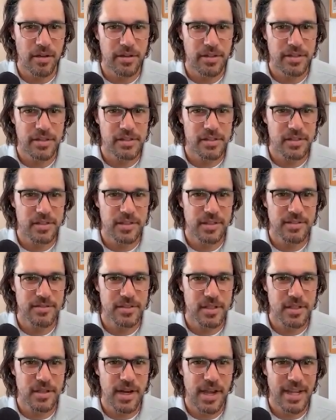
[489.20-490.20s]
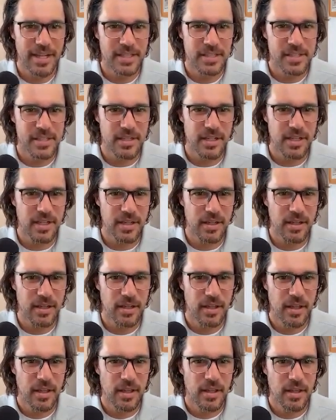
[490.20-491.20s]
these nerves are exiting
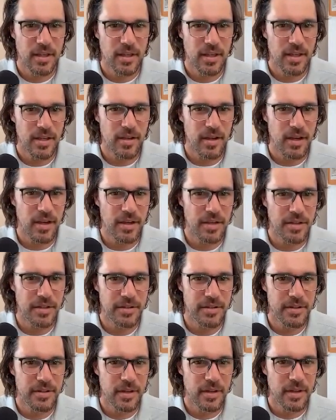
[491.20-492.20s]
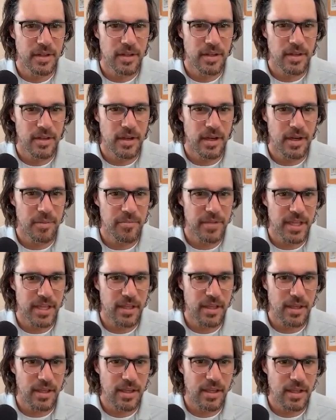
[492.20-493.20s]
and um, they
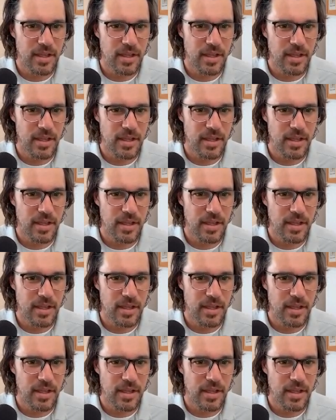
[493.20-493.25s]
can get